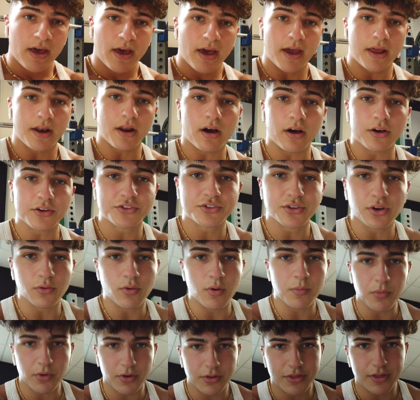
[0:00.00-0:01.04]
And also,
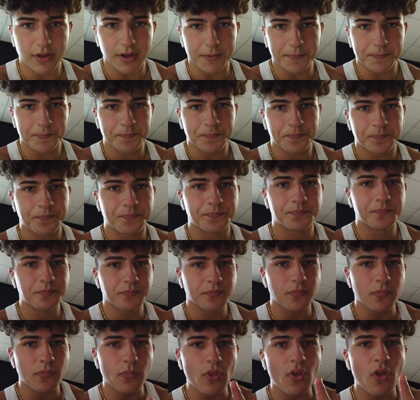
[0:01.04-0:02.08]
one more thing.
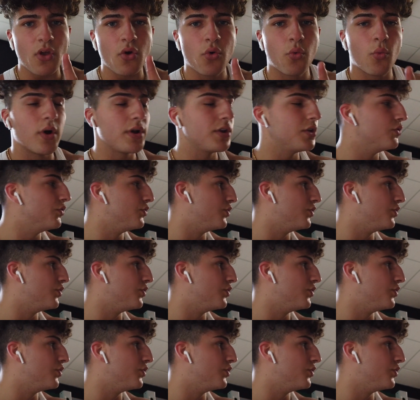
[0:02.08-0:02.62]
When you